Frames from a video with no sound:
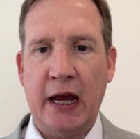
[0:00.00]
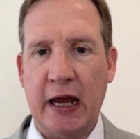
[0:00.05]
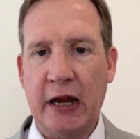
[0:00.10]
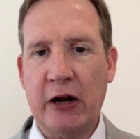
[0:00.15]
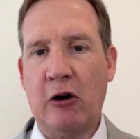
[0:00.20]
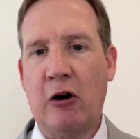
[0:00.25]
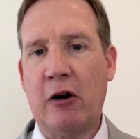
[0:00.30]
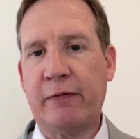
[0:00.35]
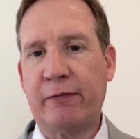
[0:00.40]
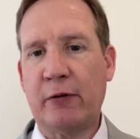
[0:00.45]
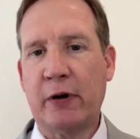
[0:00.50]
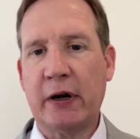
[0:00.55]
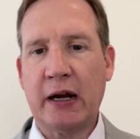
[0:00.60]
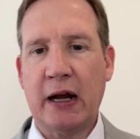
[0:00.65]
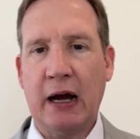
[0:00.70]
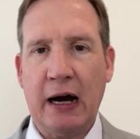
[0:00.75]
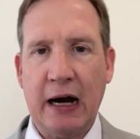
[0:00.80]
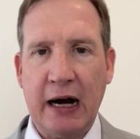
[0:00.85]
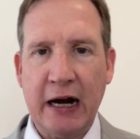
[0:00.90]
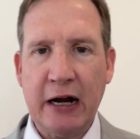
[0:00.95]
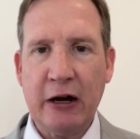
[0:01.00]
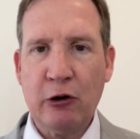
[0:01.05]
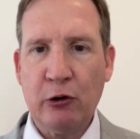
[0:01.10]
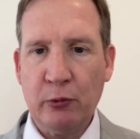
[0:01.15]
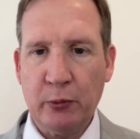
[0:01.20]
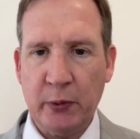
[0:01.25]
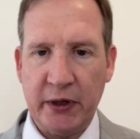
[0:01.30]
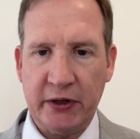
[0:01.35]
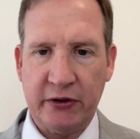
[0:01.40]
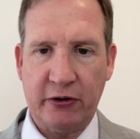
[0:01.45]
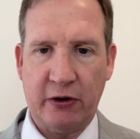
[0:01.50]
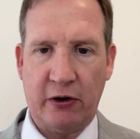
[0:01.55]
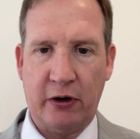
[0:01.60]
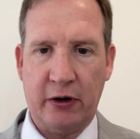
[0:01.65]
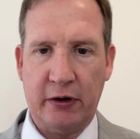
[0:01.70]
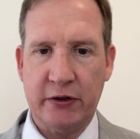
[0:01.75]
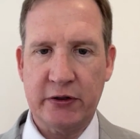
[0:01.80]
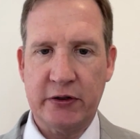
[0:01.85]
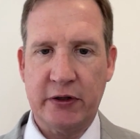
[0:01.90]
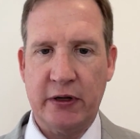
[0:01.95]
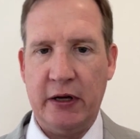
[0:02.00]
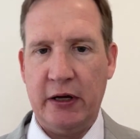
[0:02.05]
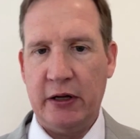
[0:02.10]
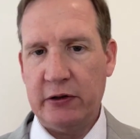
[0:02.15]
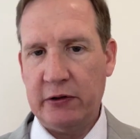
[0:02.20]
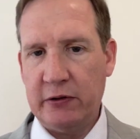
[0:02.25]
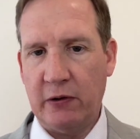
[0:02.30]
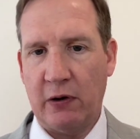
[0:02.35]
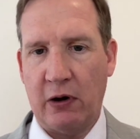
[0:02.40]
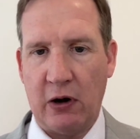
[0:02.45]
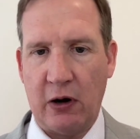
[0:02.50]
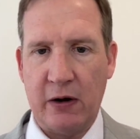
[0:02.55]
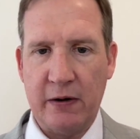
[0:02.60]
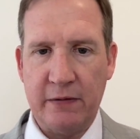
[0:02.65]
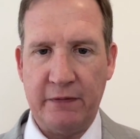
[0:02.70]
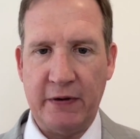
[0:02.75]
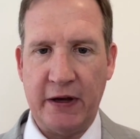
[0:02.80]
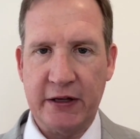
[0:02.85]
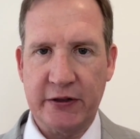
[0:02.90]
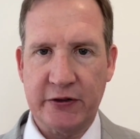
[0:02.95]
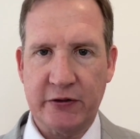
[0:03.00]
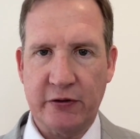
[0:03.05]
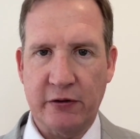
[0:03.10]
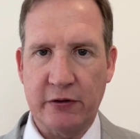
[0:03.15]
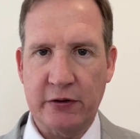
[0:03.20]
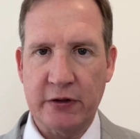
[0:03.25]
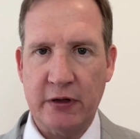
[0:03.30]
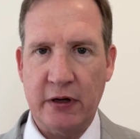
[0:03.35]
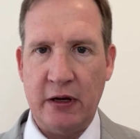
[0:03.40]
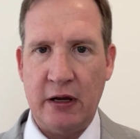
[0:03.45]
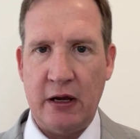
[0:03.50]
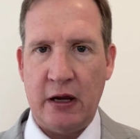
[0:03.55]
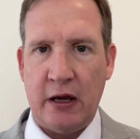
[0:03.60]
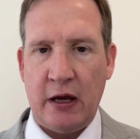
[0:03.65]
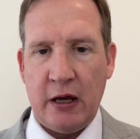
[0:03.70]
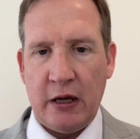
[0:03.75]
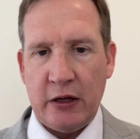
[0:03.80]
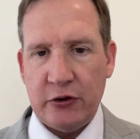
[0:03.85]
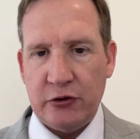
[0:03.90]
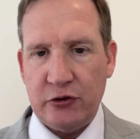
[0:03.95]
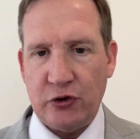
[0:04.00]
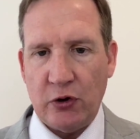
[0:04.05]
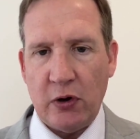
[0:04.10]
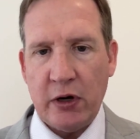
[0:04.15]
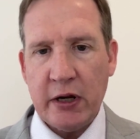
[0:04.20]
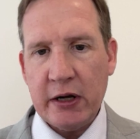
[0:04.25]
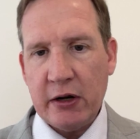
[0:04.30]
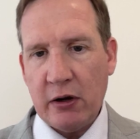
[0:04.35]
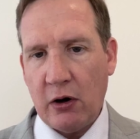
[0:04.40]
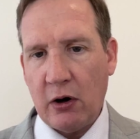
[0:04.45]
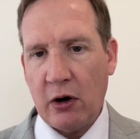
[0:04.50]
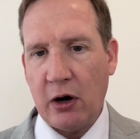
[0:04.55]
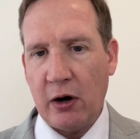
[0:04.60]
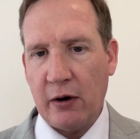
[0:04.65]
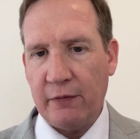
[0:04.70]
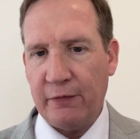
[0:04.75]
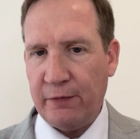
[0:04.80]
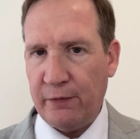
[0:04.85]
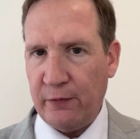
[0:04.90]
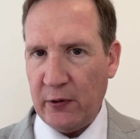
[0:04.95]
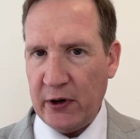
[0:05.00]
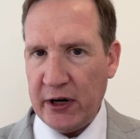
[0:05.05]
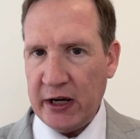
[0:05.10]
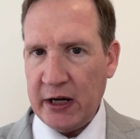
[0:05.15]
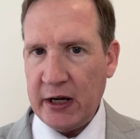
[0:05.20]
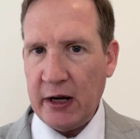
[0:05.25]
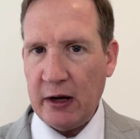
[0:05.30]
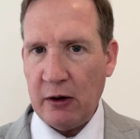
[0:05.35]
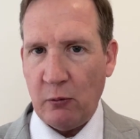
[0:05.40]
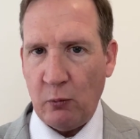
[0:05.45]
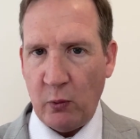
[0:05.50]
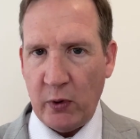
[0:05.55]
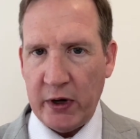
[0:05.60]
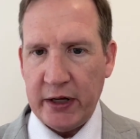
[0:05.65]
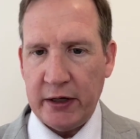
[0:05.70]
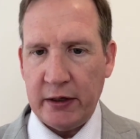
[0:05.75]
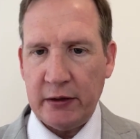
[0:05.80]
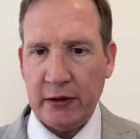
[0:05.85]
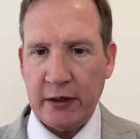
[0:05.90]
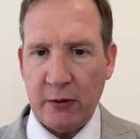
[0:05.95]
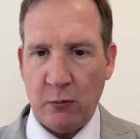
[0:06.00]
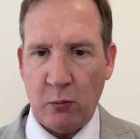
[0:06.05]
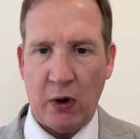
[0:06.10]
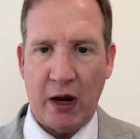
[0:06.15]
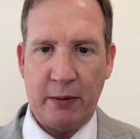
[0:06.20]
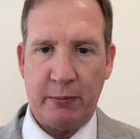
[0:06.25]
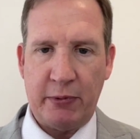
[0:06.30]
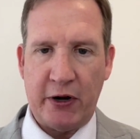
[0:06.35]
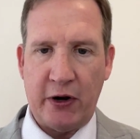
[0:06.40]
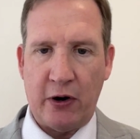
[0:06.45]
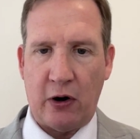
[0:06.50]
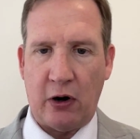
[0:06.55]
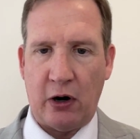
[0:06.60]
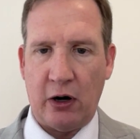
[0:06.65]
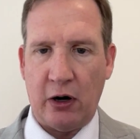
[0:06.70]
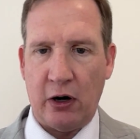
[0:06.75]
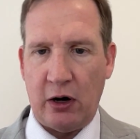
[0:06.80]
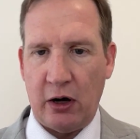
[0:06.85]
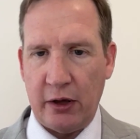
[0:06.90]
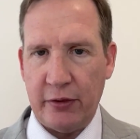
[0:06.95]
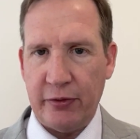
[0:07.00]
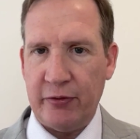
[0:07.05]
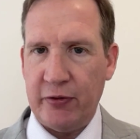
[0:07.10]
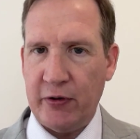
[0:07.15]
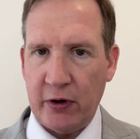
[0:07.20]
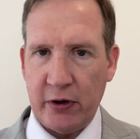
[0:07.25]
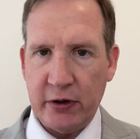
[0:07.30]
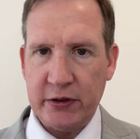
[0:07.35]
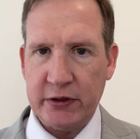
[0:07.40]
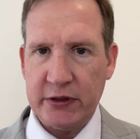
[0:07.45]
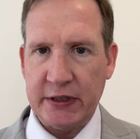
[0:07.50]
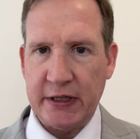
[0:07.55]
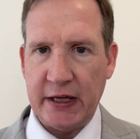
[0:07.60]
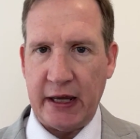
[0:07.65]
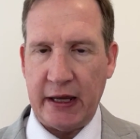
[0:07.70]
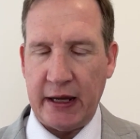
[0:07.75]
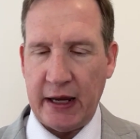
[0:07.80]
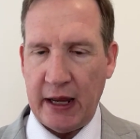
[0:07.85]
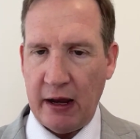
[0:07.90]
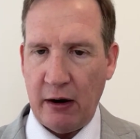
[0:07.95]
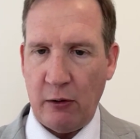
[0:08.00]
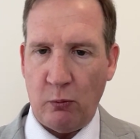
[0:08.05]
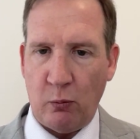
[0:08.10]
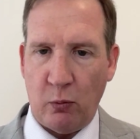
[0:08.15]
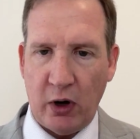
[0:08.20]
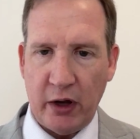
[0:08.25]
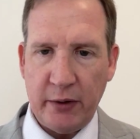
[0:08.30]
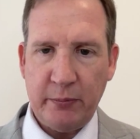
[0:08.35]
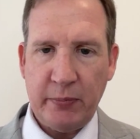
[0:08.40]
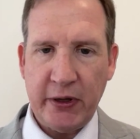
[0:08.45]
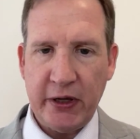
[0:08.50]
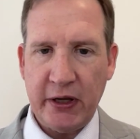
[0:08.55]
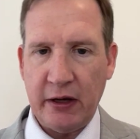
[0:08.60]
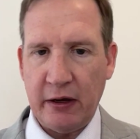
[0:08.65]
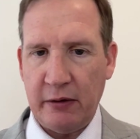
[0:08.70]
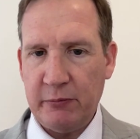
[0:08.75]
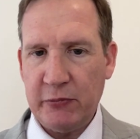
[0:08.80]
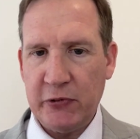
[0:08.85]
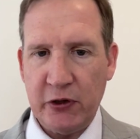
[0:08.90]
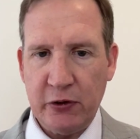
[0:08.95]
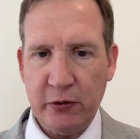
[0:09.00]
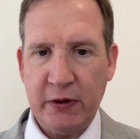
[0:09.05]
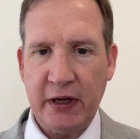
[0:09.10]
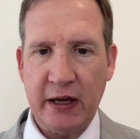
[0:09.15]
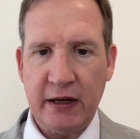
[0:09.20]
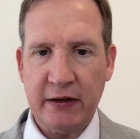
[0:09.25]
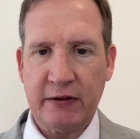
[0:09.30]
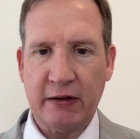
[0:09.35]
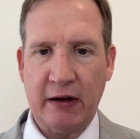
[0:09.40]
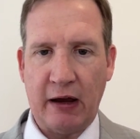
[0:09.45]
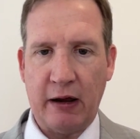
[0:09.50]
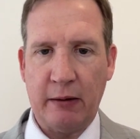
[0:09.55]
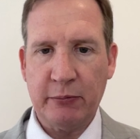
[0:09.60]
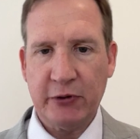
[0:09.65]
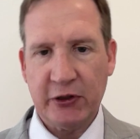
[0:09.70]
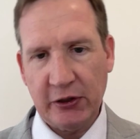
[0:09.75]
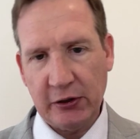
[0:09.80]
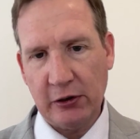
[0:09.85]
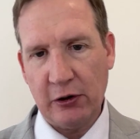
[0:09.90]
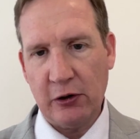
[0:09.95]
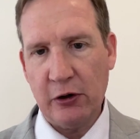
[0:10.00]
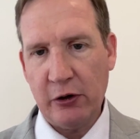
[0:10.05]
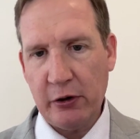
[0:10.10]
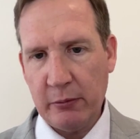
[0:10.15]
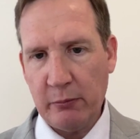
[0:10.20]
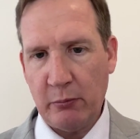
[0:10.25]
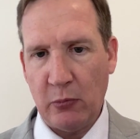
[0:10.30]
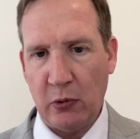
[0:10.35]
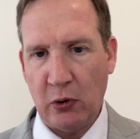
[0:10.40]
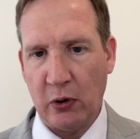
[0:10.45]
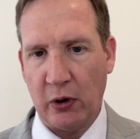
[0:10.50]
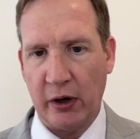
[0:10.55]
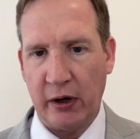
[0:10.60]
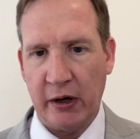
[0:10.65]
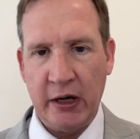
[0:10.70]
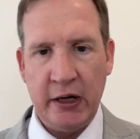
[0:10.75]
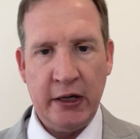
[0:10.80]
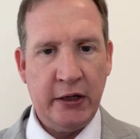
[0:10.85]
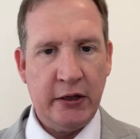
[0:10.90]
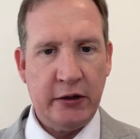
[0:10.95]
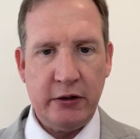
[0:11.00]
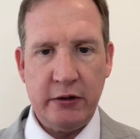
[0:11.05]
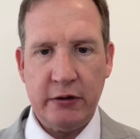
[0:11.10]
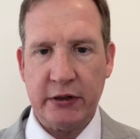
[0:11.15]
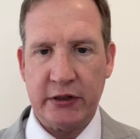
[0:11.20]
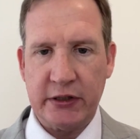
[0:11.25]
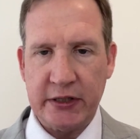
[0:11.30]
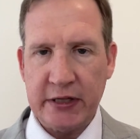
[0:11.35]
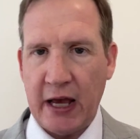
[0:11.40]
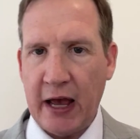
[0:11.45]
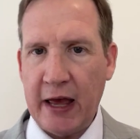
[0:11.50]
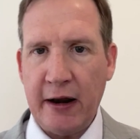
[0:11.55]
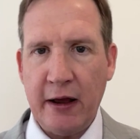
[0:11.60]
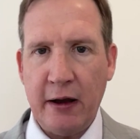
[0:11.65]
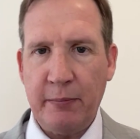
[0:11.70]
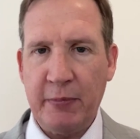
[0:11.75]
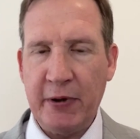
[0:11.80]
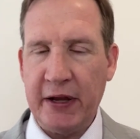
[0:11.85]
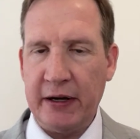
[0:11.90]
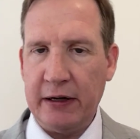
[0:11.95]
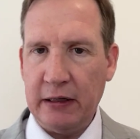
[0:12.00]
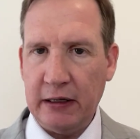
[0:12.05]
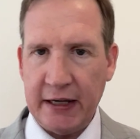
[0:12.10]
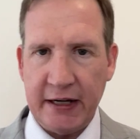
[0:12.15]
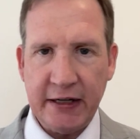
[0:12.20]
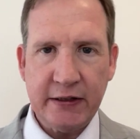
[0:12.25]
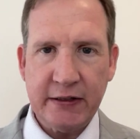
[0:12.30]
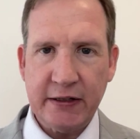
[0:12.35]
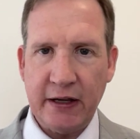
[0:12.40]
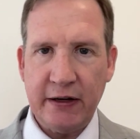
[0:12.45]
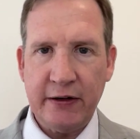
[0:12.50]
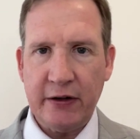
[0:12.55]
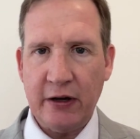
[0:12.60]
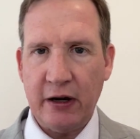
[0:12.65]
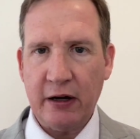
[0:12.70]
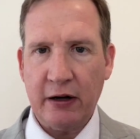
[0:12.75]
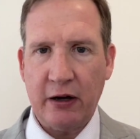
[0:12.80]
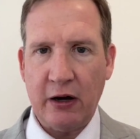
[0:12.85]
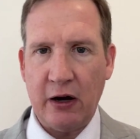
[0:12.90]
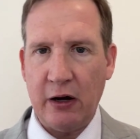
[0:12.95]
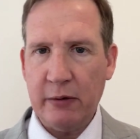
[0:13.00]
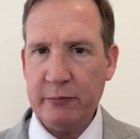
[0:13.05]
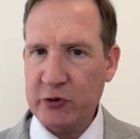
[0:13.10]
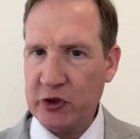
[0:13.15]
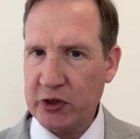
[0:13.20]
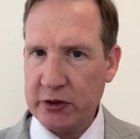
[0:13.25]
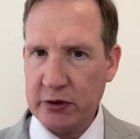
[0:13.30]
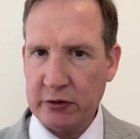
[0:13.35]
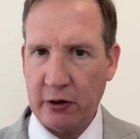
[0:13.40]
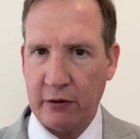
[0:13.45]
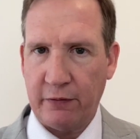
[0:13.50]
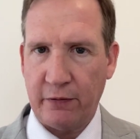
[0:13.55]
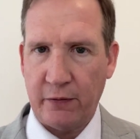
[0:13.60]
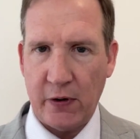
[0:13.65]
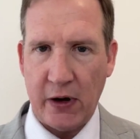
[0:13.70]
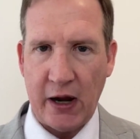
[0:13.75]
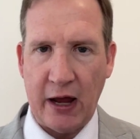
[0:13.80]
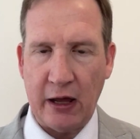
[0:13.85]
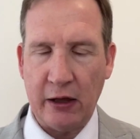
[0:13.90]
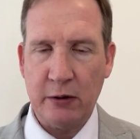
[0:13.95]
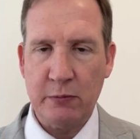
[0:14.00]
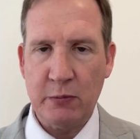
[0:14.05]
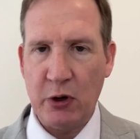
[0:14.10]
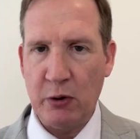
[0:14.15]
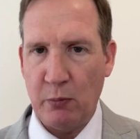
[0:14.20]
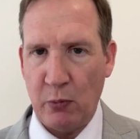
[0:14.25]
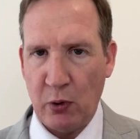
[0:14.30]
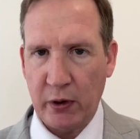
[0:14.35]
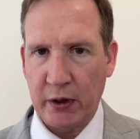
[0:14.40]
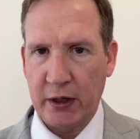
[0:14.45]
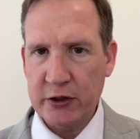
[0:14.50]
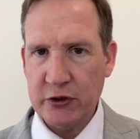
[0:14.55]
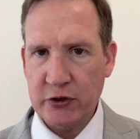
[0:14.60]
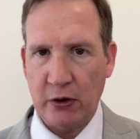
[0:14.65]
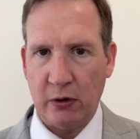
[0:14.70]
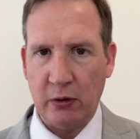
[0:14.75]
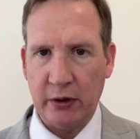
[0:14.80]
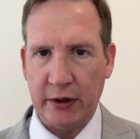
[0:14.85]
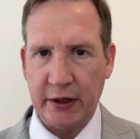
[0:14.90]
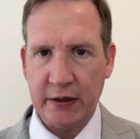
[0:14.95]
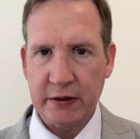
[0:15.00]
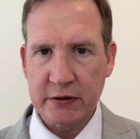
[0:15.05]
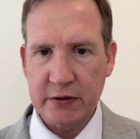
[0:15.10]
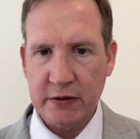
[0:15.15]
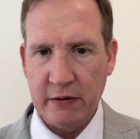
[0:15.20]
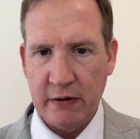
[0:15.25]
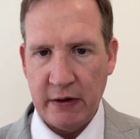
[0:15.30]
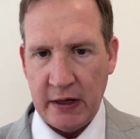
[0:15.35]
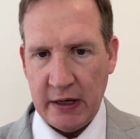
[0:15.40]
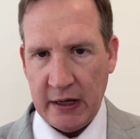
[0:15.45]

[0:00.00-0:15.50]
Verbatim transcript: and offering higher returns to our investors. Join our free weekly webinar on Thursday at 1 p.m. UK time to learn more. You can sign up at linkedin.com. Just look for Alamo Mortgage Holdings,